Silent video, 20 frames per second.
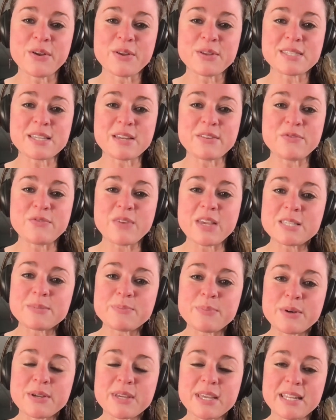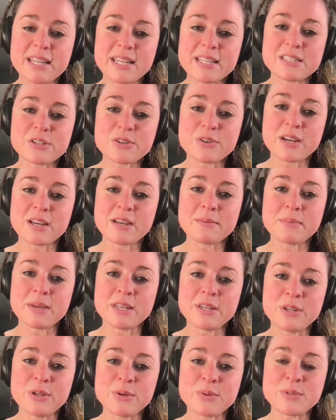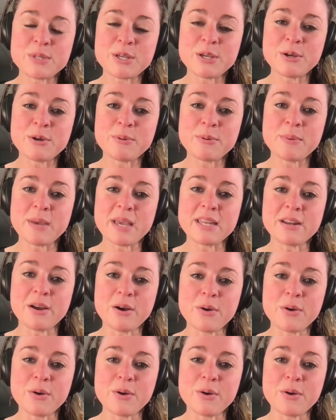Follow us on Facebook and Instagram and YouTube,